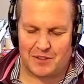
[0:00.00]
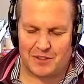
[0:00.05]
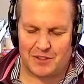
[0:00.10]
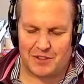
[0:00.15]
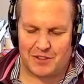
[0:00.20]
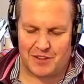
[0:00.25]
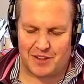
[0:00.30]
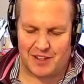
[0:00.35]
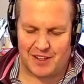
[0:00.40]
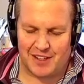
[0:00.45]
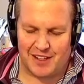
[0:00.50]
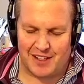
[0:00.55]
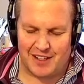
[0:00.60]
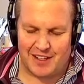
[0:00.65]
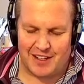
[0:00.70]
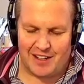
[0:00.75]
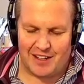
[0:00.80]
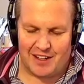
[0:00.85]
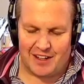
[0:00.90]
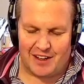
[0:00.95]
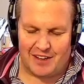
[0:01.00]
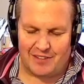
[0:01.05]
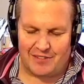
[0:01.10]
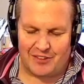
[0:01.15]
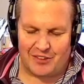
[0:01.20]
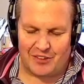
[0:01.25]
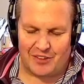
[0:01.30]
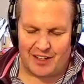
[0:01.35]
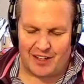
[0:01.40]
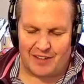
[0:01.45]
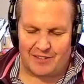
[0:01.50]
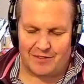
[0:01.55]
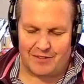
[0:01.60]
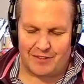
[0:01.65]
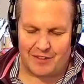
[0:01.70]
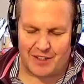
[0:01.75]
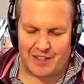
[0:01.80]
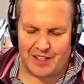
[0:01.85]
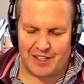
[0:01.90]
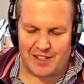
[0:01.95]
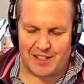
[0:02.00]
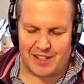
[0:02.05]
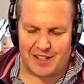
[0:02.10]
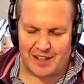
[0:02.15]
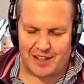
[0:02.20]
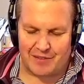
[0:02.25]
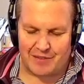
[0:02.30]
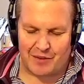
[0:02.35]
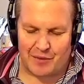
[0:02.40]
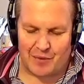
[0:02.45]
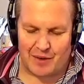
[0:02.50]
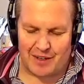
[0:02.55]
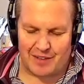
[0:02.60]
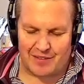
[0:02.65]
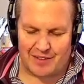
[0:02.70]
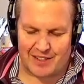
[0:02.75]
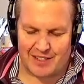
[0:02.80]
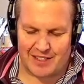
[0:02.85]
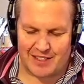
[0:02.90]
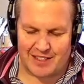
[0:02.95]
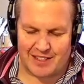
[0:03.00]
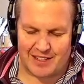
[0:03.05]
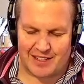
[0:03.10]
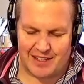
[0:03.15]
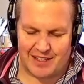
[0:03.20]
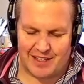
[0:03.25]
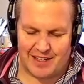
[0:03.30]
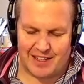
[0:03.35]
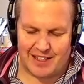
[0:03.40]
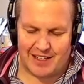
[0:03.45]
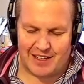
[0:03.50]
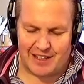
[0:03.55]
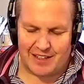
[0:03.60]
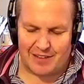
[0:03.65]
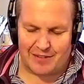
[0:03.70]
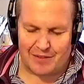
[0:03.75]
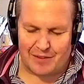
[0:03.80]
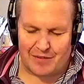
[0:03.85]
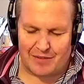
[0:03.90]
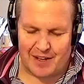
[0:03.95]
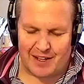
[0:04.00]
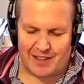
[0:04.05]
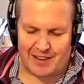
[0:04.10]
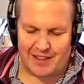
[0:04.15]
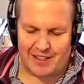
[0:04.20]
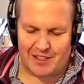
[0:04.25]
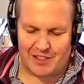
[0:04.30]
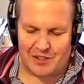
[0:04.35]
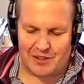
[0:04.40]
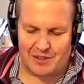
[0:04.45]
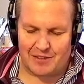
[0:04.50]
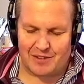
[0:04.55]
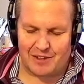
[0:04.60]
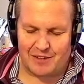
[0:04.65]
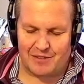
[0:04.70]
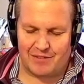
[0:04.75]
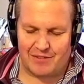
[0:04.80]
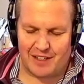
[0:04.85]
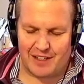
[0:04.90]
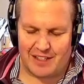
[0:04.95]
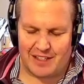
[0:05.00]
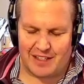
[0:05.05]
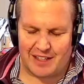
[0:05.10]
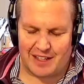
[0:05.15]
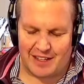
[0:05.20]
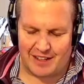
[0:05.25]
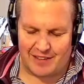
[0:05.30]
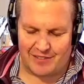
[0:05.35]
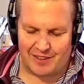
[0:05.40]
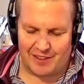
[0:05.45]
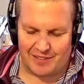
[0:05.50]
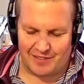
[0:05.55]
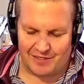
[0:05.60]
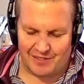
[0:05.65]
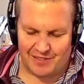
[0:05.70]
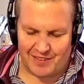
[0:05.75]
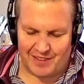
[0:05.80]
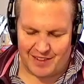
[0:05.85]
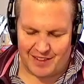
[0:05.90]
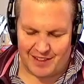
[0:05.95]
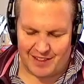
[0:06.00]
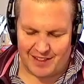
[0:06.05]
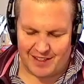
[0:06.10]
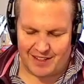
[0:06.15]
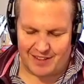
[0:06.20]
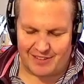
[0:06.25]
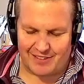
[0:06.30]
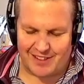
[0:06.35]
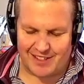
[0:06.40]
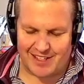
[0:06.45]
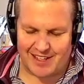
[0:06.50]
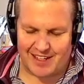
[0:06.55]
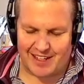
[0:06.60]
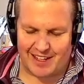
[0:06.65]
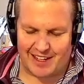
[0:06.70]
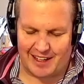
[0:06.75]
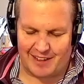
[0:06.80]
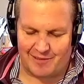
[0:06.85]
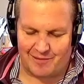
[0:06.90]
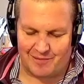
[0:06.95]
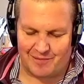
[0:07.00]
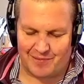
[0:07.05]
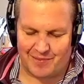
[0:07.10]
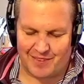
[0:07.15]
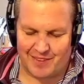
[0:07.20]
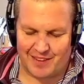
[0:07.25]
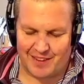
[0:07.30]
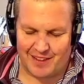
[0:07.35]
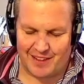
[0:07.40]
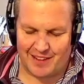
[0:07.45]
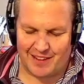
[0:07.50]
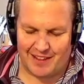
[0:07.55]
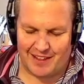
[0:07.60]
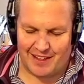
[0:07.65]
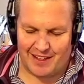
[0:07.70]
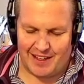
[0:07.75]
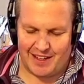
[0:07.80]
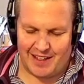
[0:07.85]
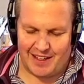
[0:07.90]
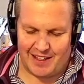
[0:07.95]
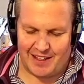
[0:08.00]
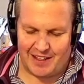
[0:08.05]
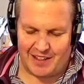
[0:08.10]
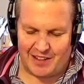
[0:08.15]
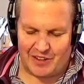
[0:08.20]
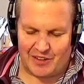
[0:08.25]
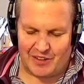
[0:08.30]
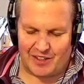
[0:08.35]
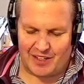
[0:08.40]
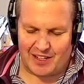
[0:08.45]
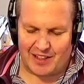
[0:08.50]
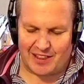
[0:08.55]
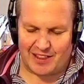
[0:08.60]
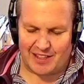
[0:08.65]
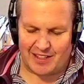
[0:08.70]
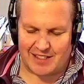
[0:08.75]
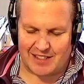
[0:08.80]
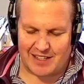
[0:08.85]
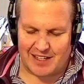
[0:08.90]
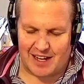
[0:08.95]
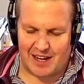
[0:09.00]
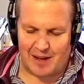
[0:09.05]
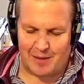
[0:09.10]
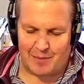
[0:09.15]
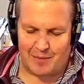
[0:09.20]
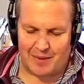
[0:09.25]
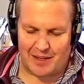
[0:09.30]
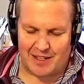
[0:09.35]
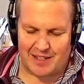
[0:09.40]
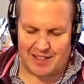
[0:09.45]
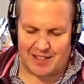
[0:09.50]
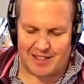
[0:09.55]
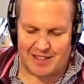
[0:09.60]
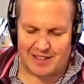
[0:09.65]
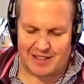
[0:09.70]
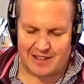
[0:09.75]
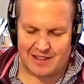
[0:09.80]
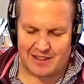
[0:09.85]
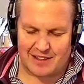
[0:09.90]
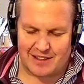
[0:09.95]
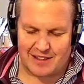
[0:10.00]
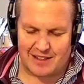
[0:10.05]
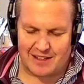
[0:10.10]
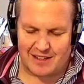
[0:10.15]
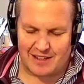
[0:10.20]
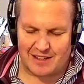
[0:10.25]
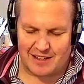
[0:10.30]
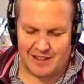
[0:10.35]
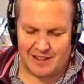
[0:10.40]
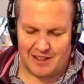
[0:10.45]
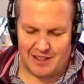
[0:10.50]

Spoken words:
truth of your love for each and every one of us, and of the fact that you have defeated evil and risen again. Lord, at this time, as the